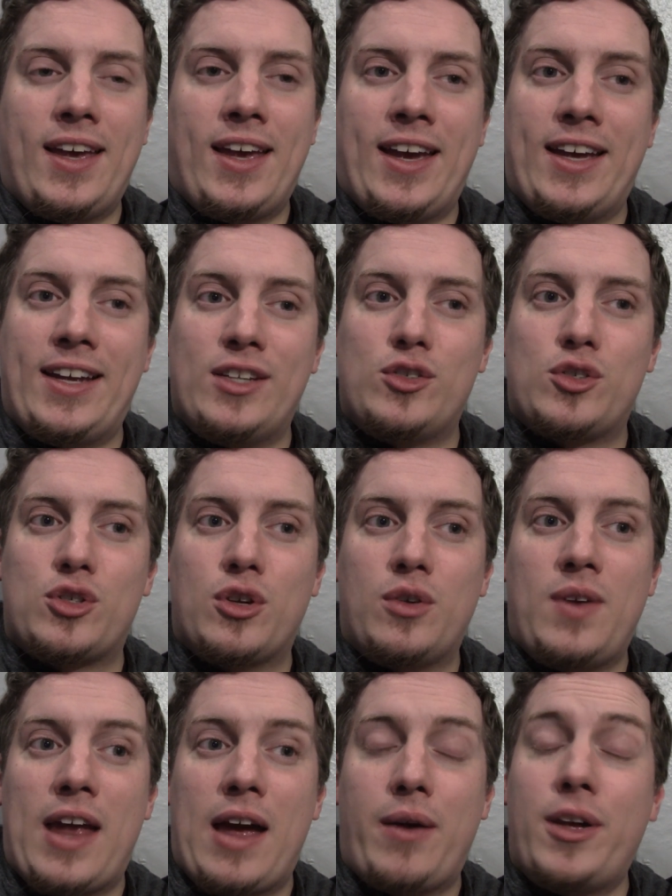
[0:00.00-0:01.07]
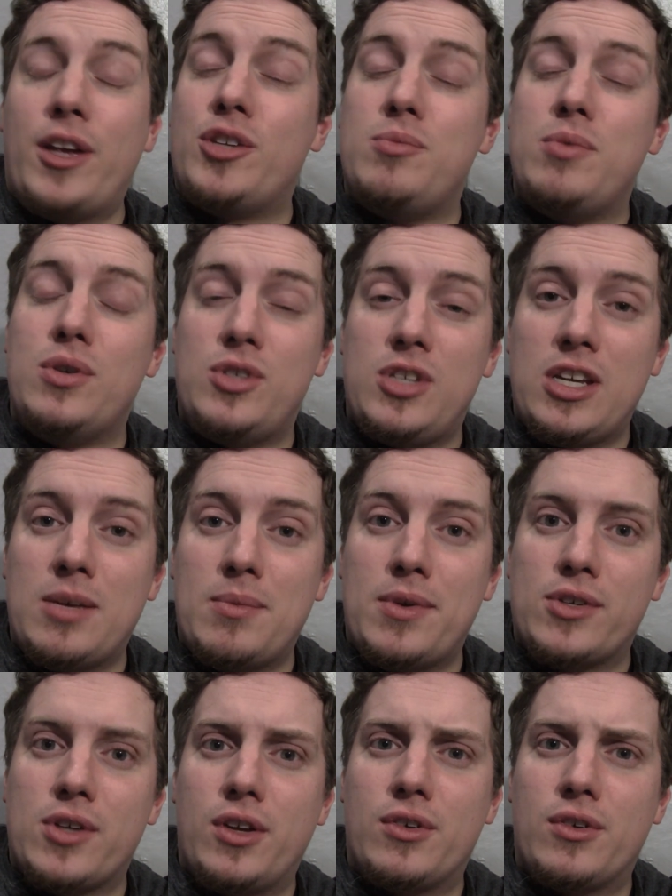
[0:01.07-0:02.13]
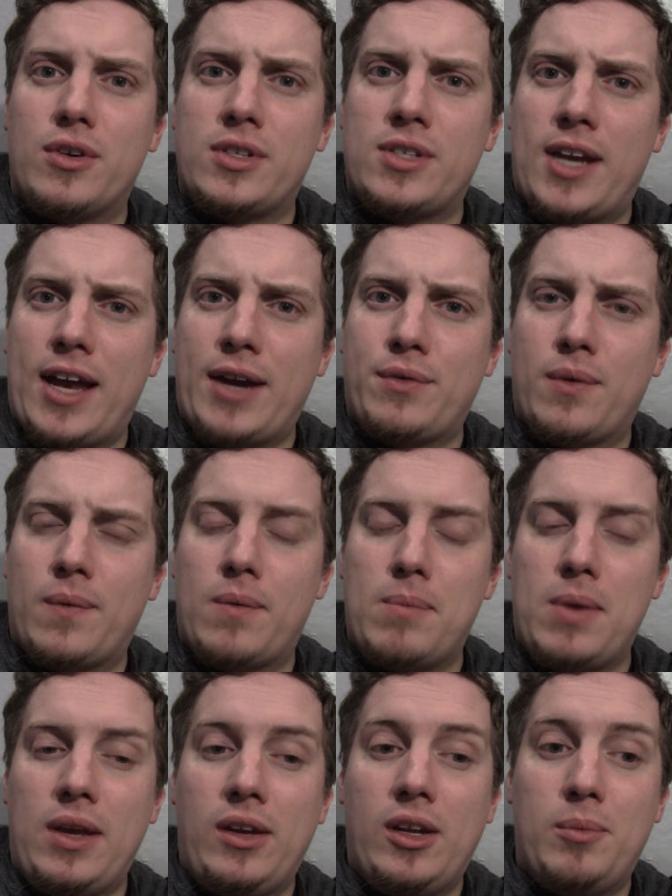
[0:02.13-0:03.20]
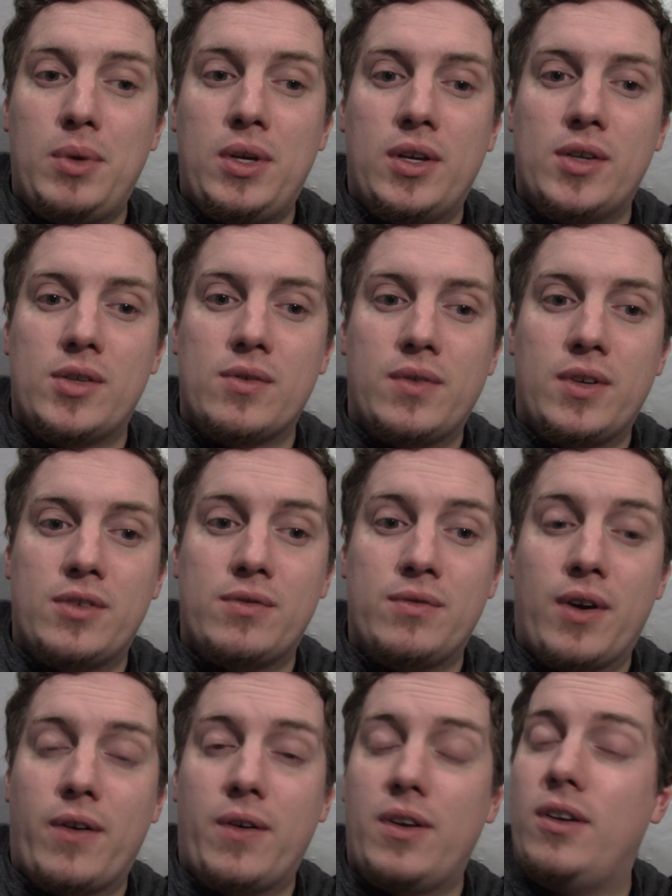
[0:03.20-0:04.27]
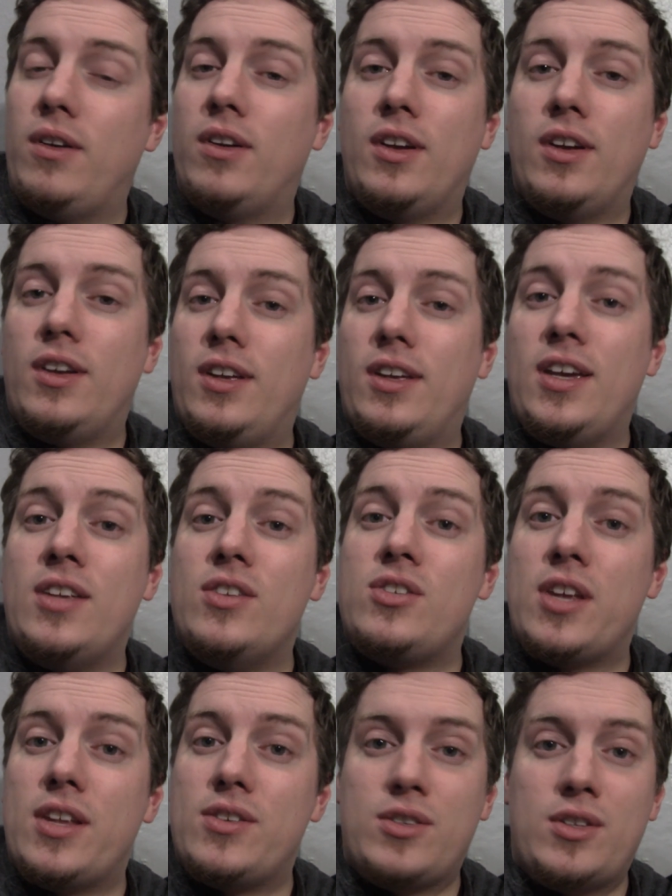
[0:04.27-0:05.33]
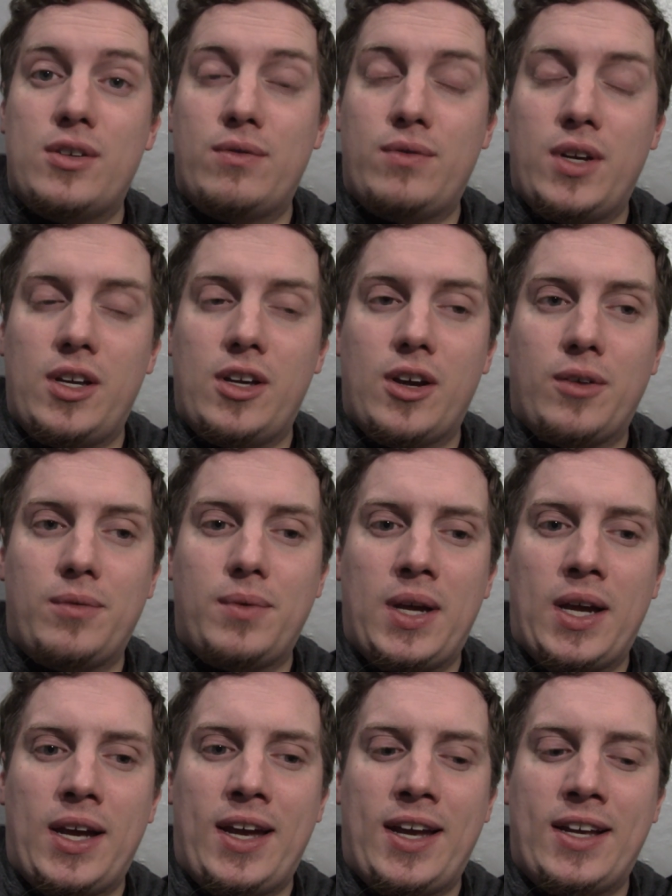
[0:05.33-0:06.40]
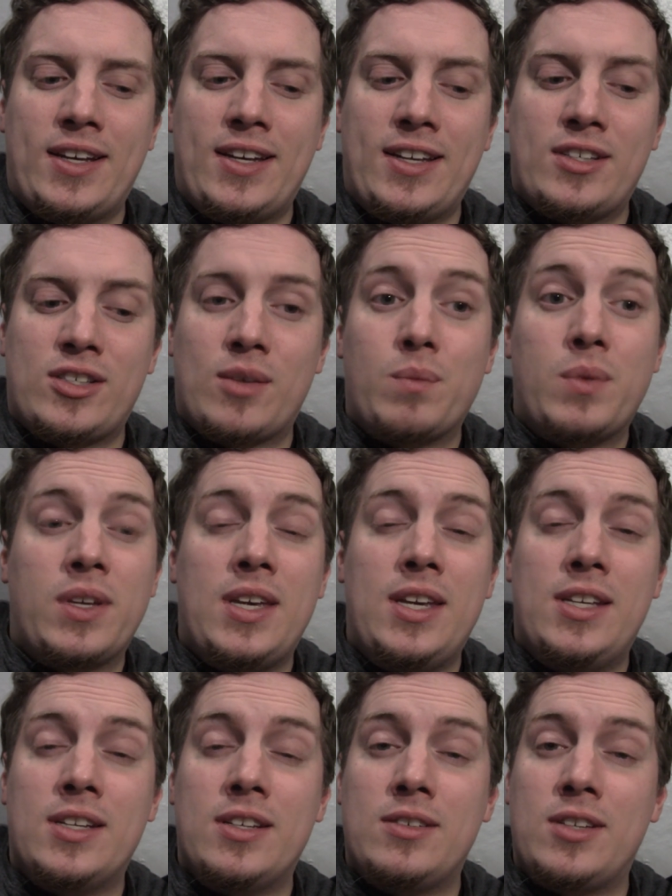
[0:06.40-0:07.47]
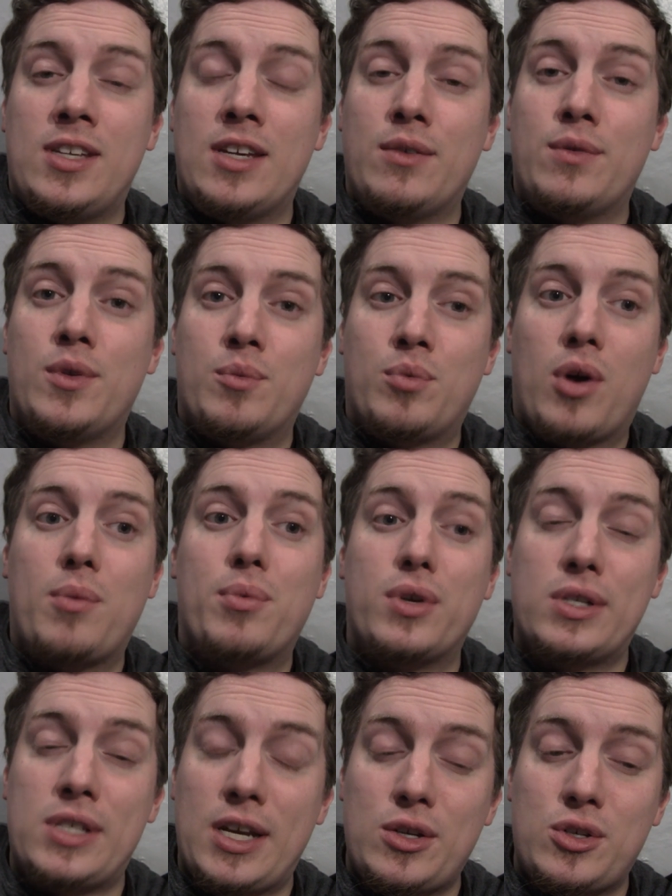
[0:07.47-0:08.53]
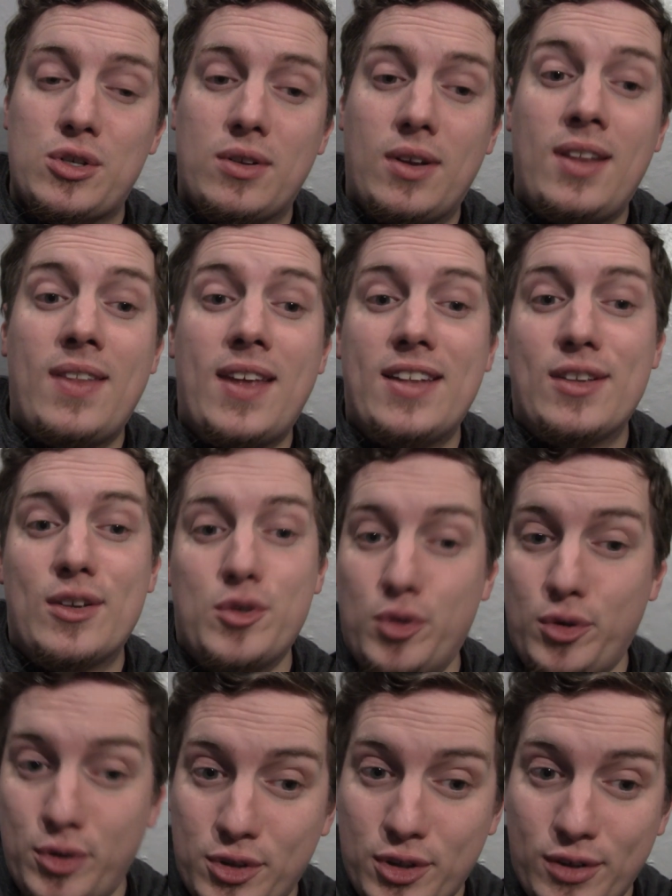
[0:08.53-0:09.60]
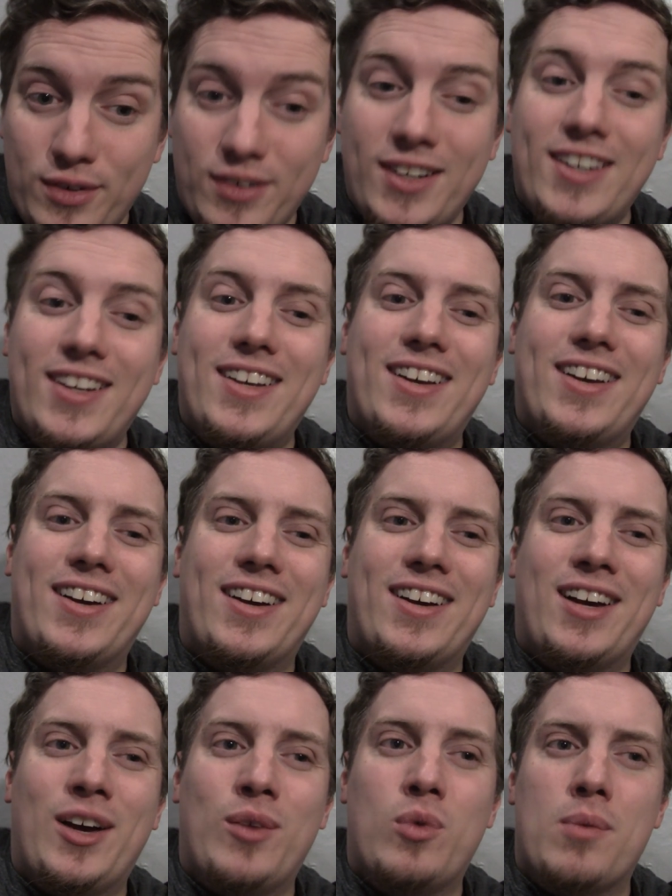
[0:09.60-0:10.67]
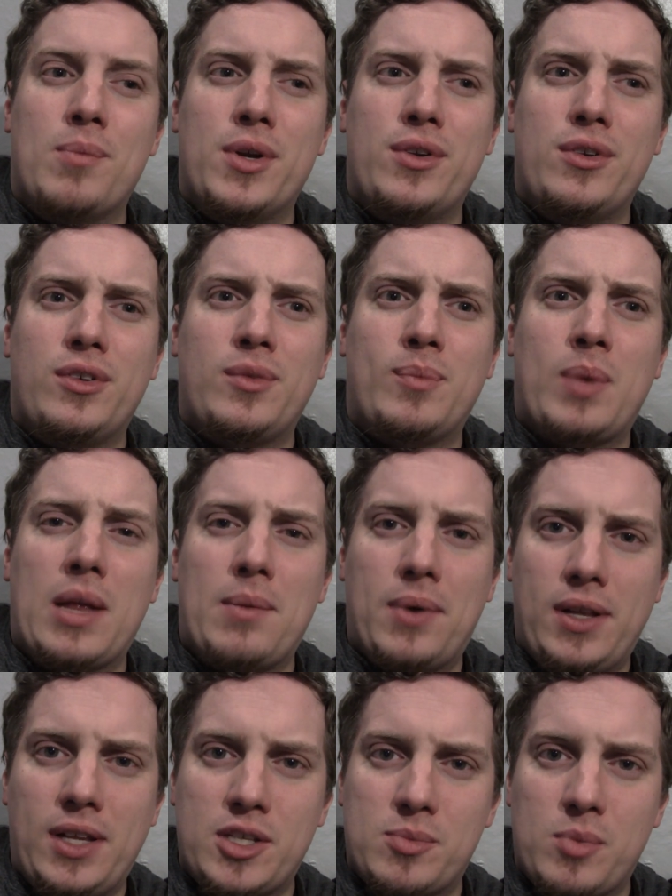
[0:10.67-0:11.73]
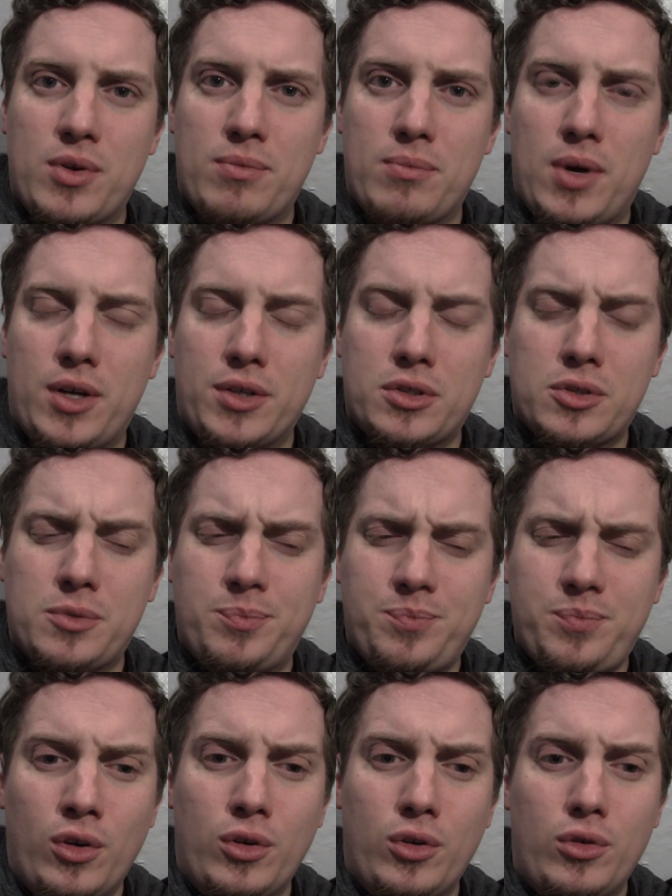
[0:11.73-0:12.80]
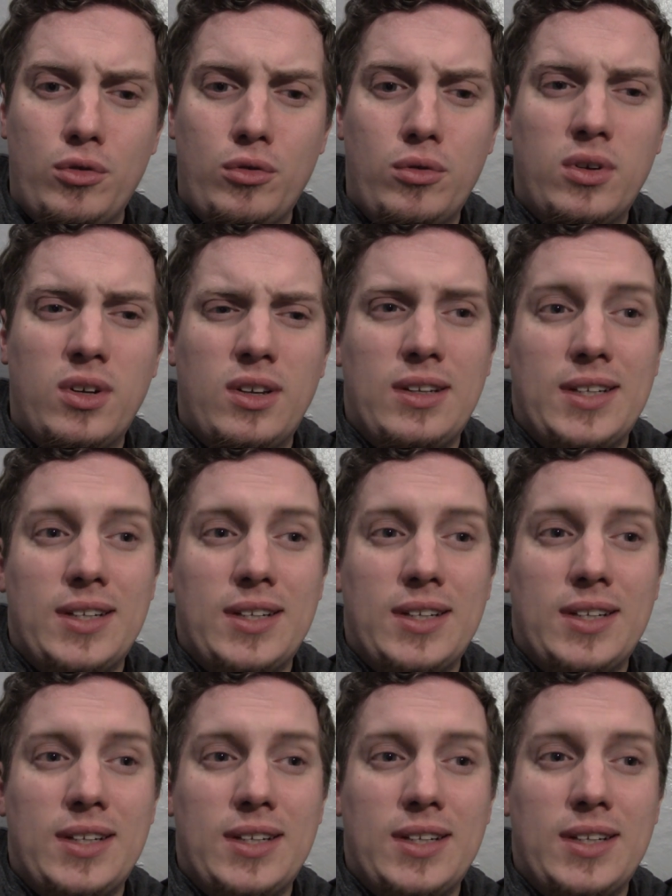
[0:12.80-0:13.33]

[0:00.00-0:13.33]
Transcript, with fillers: And so now his museum is under attack from the media because of this very insensitive video, uh, and it's something he didn't give the proper attention. And then there's also uh, a woman played by Elisabeth Moss who.